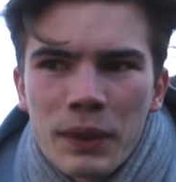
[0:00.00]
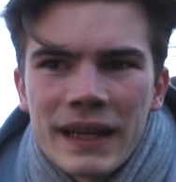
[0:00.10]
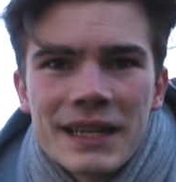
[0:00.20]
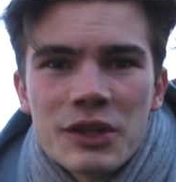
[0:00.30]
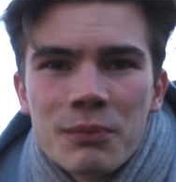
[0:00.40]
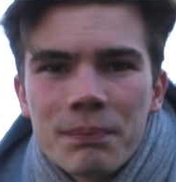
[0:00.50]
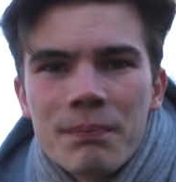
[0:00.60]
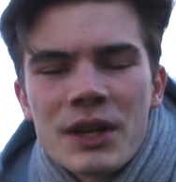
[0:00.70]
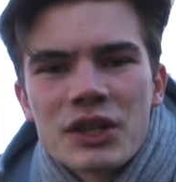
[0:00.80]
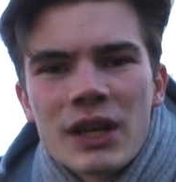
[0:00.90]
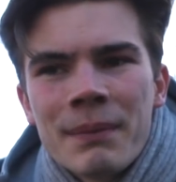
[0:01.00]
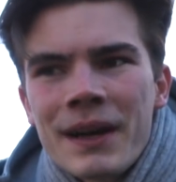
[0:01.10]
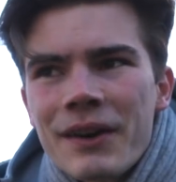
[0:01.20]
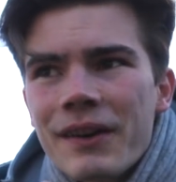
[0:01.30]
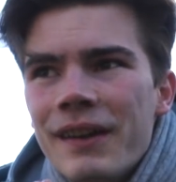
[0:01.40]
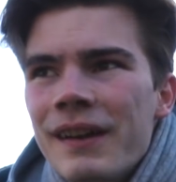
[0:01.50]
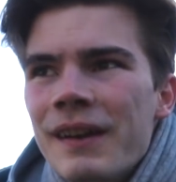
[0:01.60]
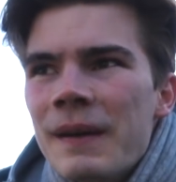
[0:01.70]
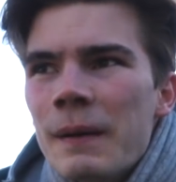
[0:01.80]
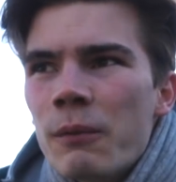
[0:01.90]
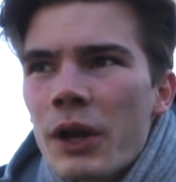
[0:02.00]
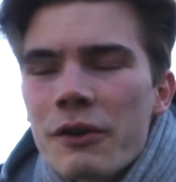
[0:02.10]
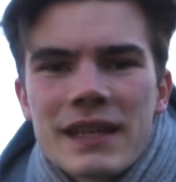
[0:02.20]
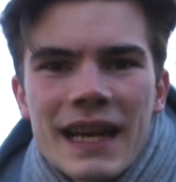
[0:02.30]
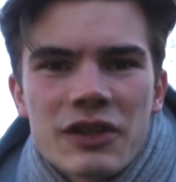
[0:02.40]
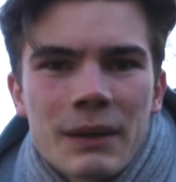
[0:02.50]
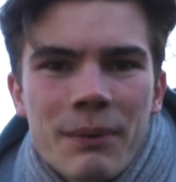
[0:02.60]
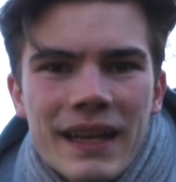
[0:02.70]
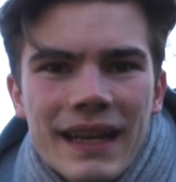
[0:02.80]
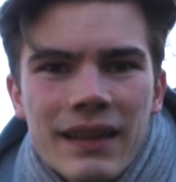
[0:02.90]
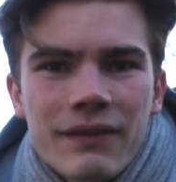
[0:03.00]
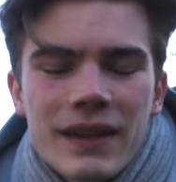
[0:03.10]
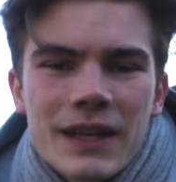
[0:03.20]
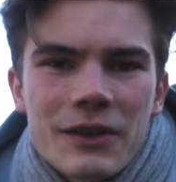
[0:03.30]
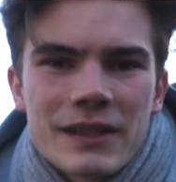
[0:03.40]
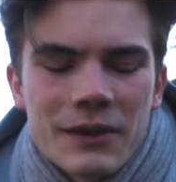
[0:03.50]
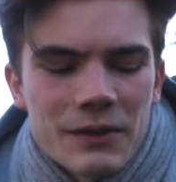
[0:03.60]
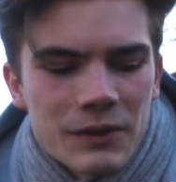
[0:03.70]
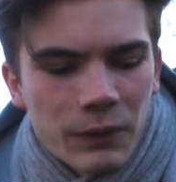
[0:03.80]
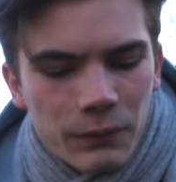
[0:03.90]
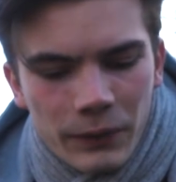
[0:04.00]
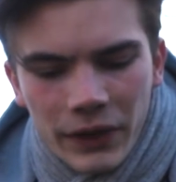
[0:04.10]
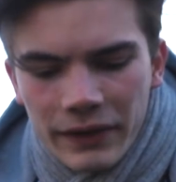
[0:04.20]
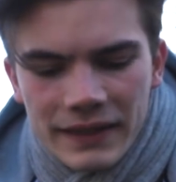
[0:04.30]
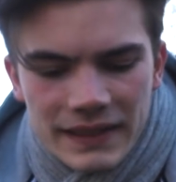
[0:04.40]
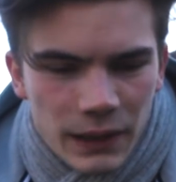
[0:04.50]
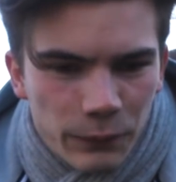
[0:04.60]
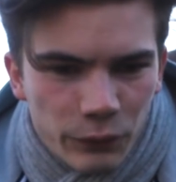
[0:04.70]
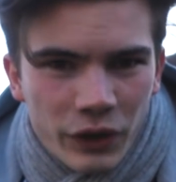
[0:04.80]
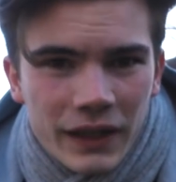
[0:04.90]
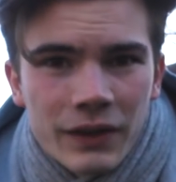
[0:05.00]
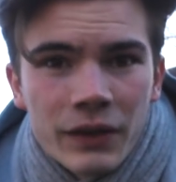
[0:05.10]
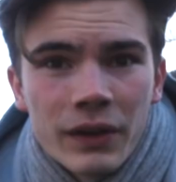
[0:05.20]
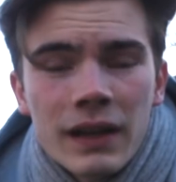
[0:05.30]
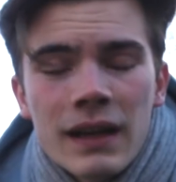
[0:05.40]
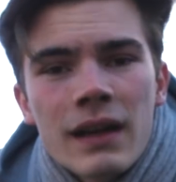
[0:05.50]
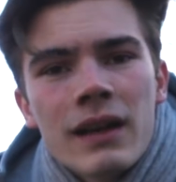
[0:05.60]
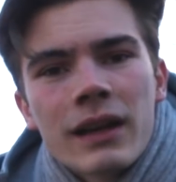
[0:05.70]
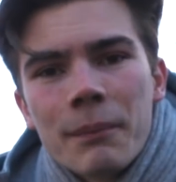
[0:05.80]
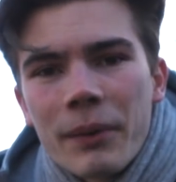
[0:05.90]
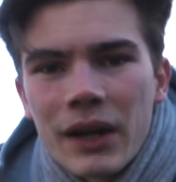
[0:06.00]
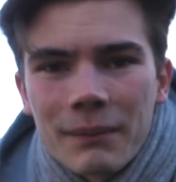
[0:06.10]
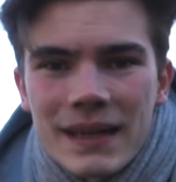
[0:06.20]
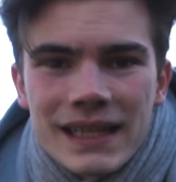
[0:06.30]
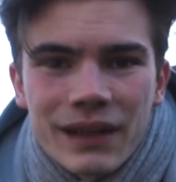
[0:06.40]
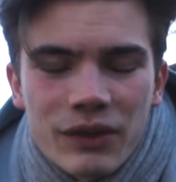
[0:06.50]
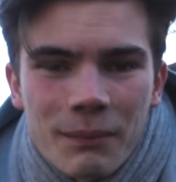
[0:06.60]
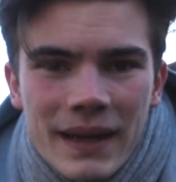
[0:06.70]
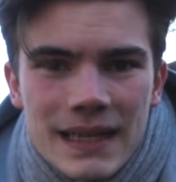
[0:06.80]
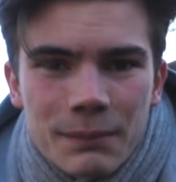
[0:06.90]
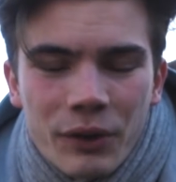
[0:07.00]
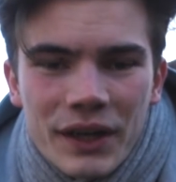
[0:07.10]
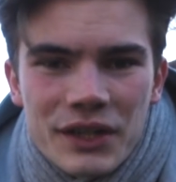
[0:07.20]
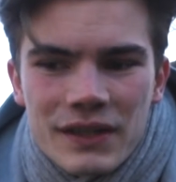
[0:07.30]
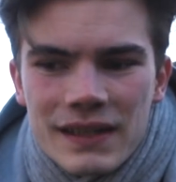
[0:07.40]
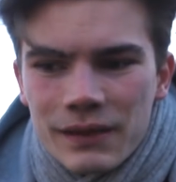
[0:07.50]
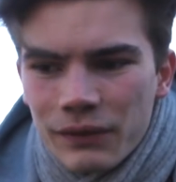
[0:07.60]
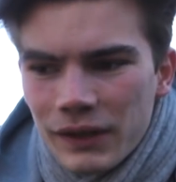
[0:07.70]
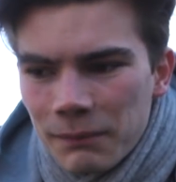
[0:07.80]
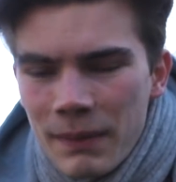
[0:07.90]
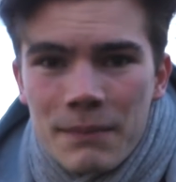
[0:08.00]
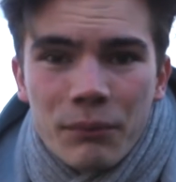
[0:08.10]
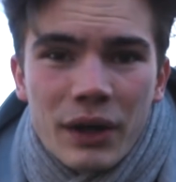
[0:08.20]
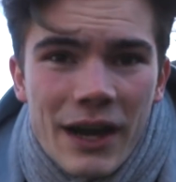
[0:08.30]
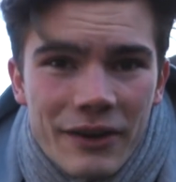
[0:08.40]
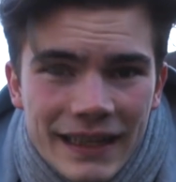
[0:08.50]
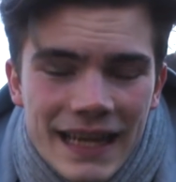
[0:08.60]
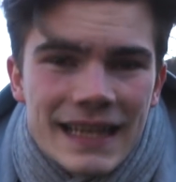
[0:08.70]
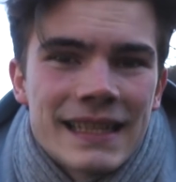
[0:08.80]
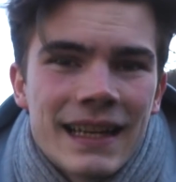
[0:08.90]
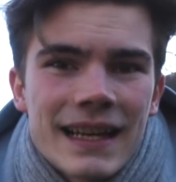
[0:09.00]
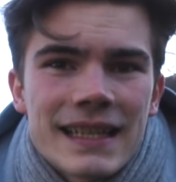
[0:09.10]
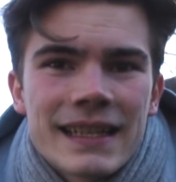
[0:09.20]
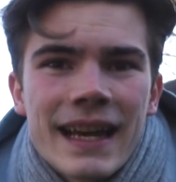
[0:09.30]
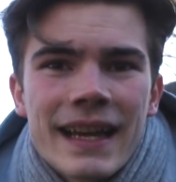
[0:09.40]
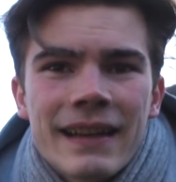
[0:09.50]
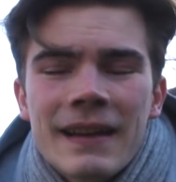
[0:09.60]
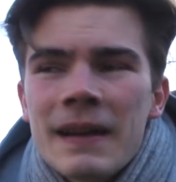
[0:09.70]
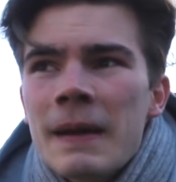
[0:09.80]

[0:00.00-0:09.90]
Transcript: thinking too much about what I was actually putting in the videos, and I was sort of very self-critical, comparing myself to my inspirations of like Ben Brown and Casey Neistat,